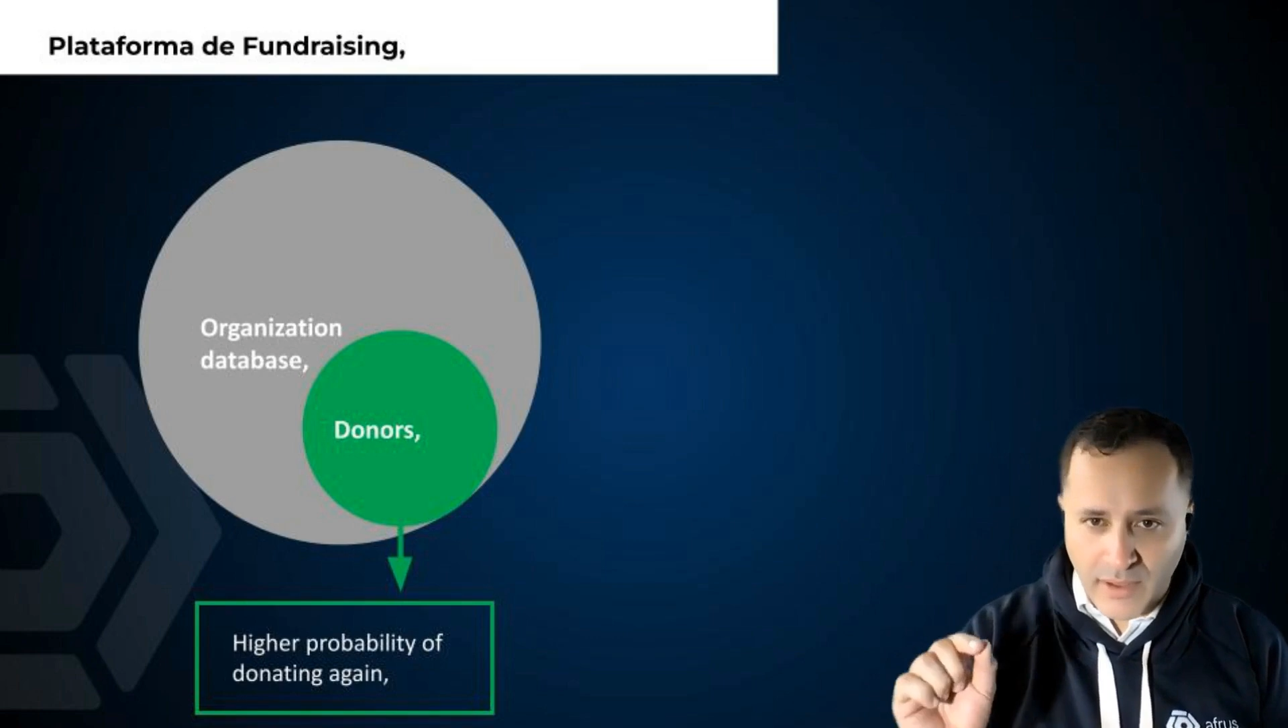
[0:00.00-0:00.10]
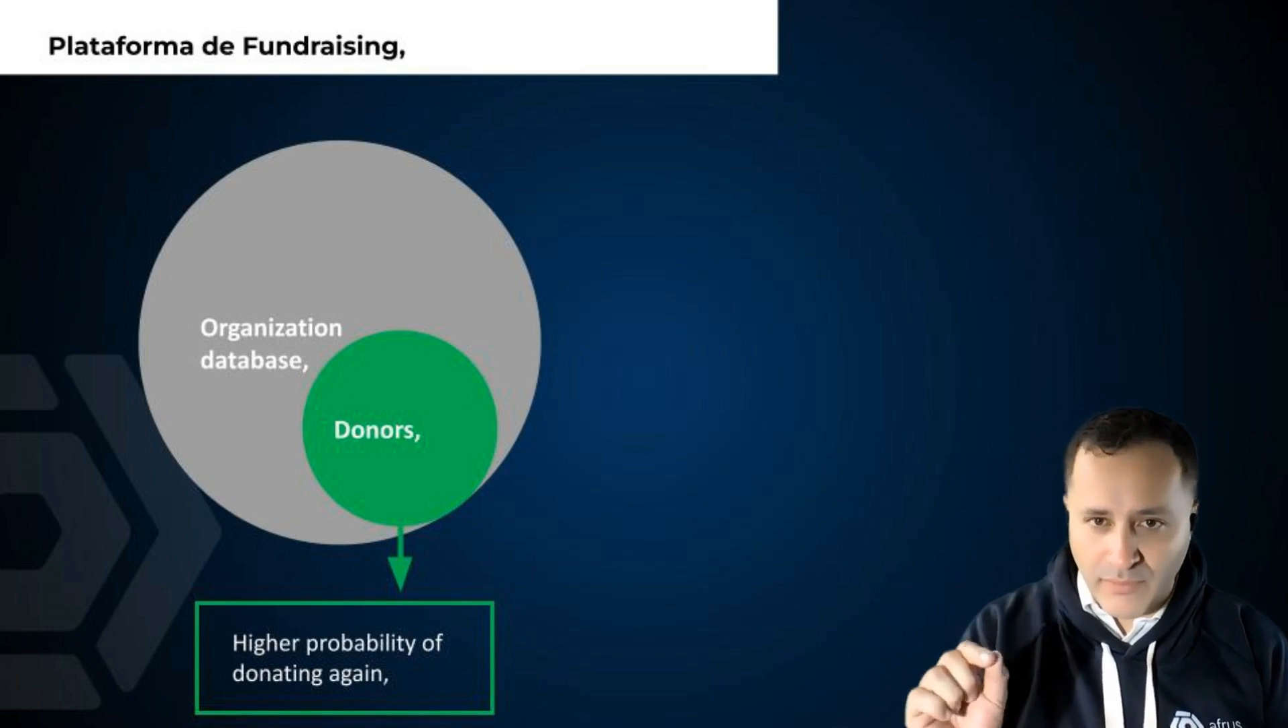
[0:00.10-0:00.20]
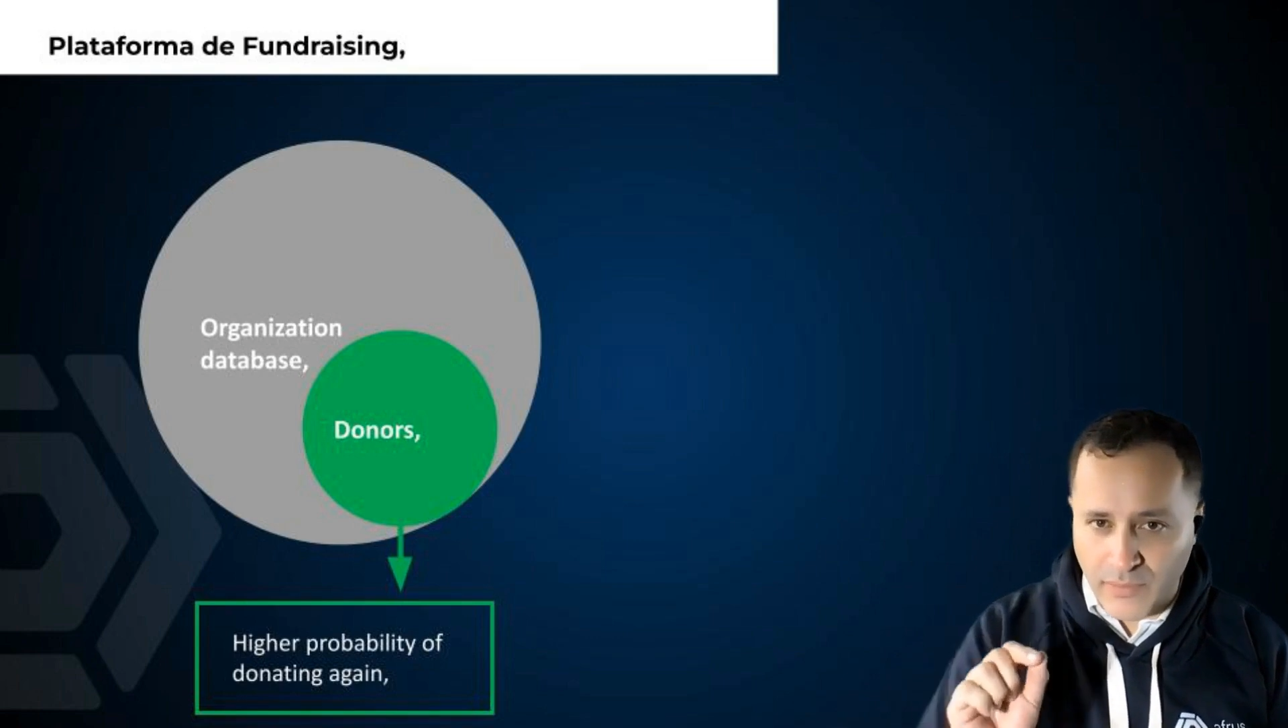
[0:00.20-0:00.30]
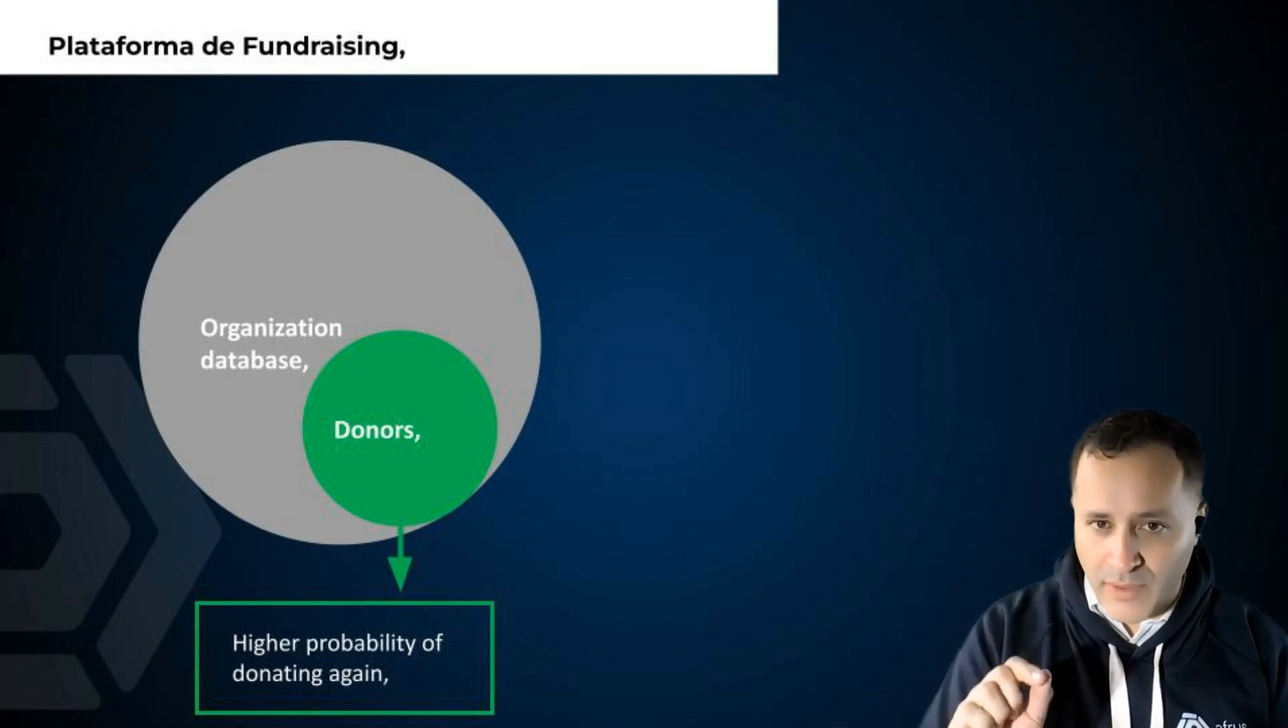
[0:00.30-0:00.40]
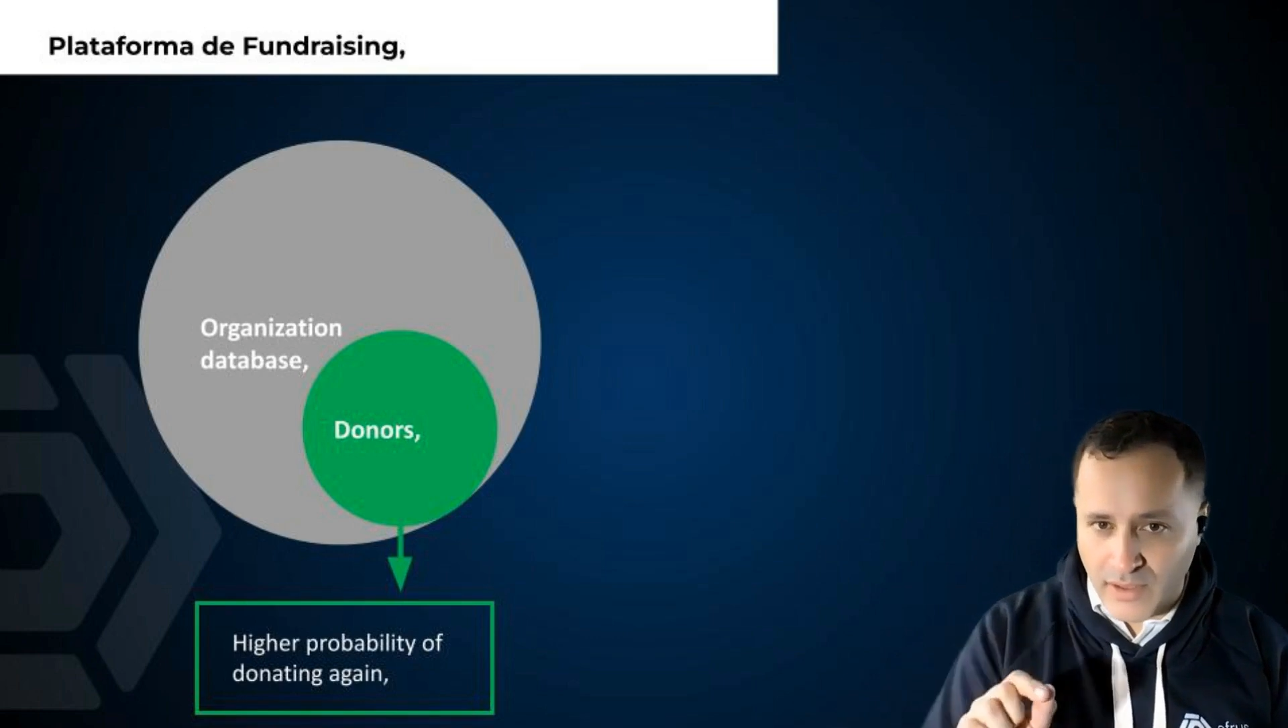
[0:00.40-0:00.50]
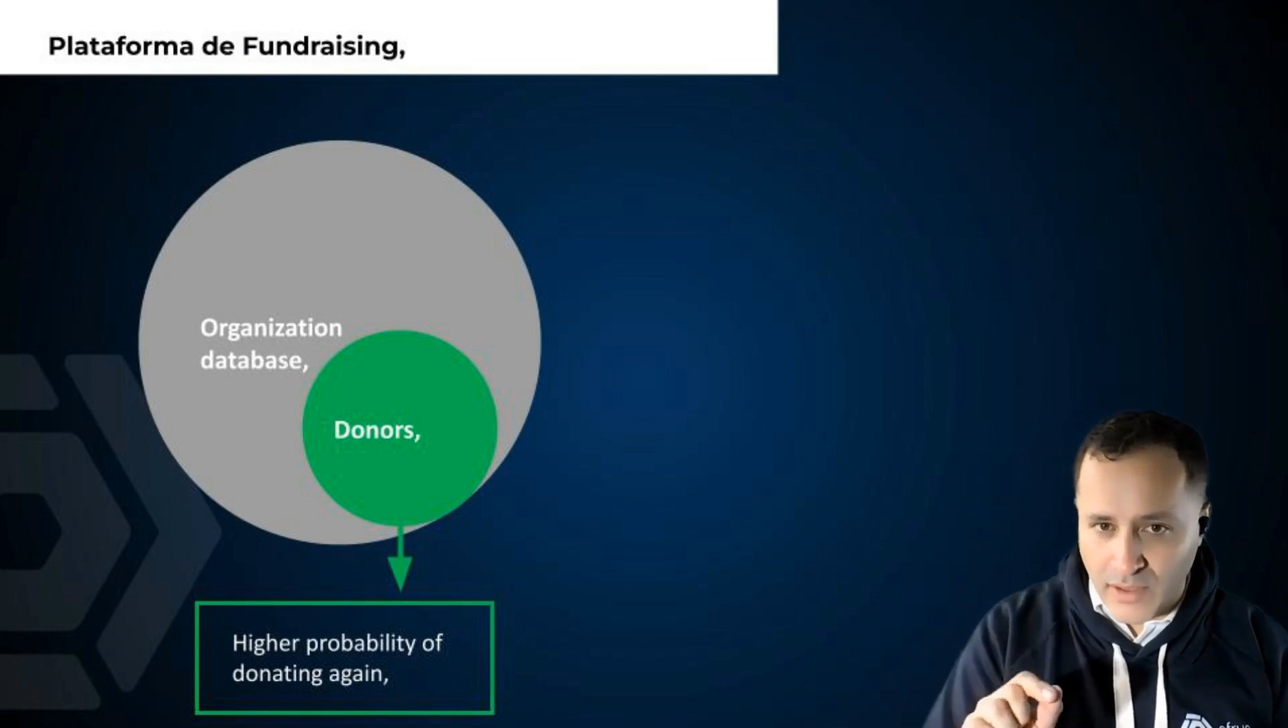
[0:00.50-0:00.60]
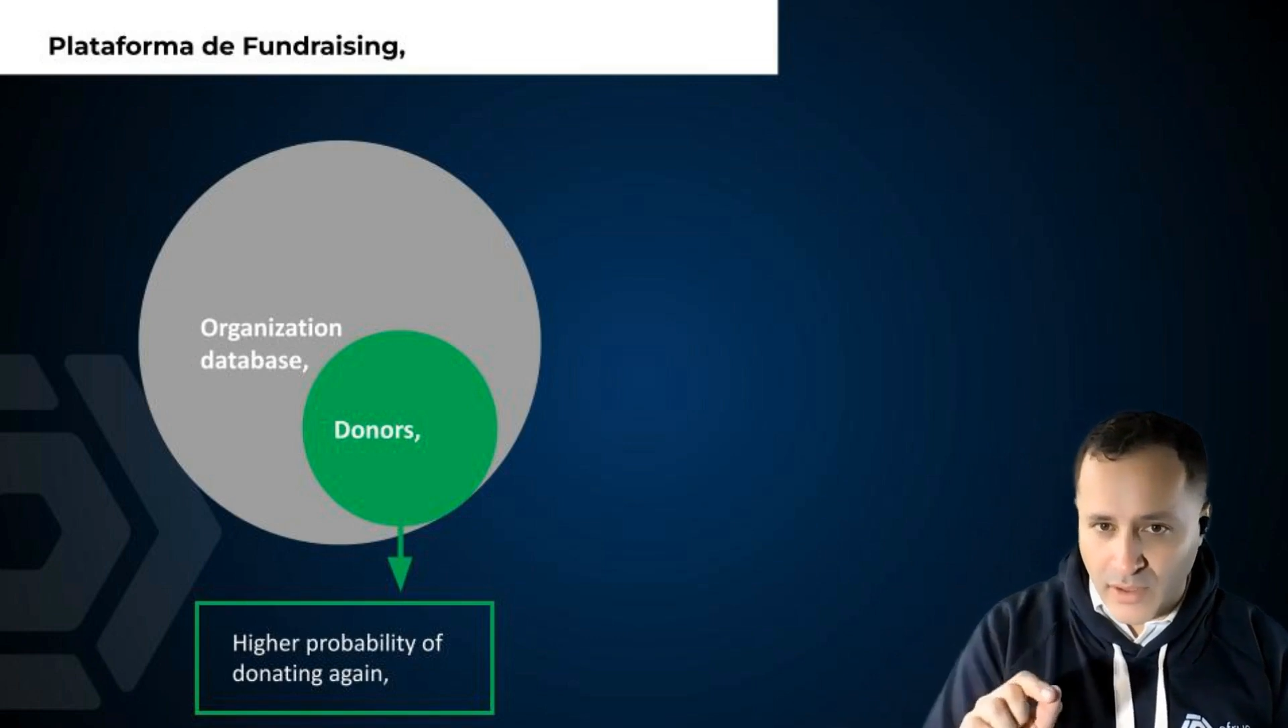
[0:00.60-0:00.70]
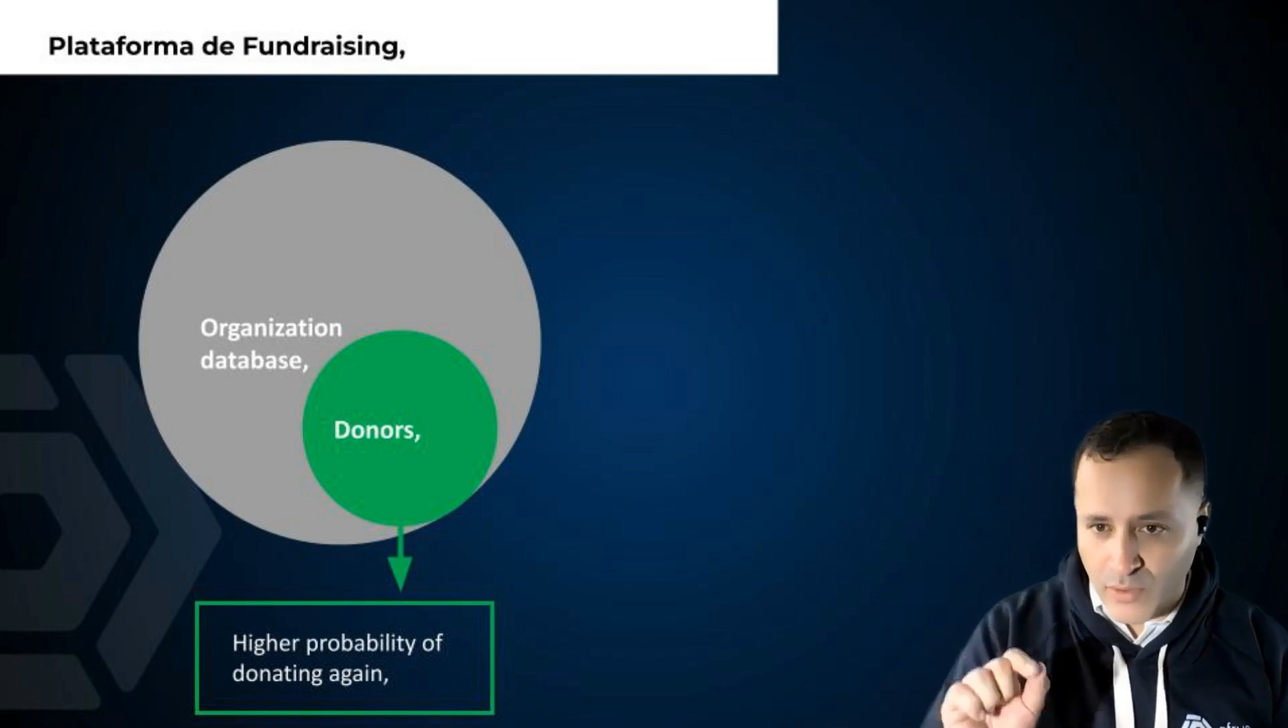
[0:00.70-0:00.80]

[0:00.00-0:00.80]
information in